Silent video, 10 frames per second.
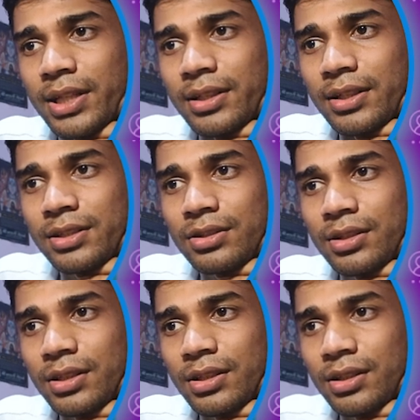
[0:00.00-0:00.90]
and it,
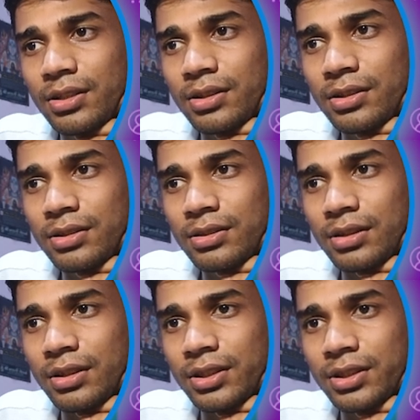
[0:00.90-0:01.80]
oh
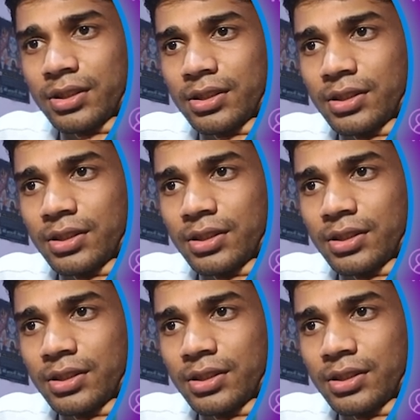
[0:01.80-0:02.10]
gosh,